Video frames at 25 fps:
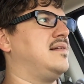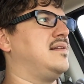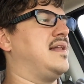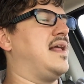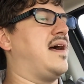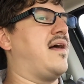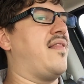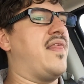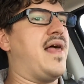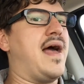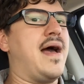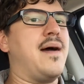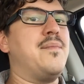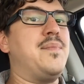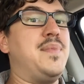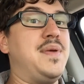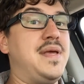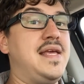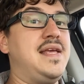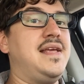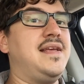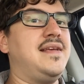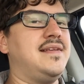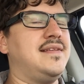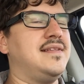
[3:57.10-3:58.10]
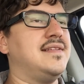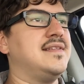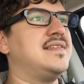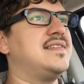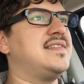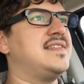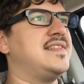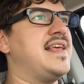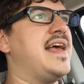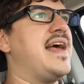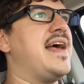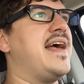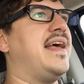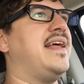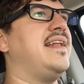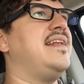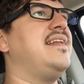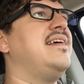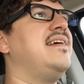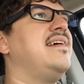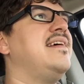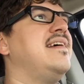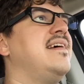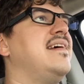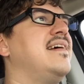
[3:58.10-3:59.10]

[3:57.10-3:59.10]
Now, that being said,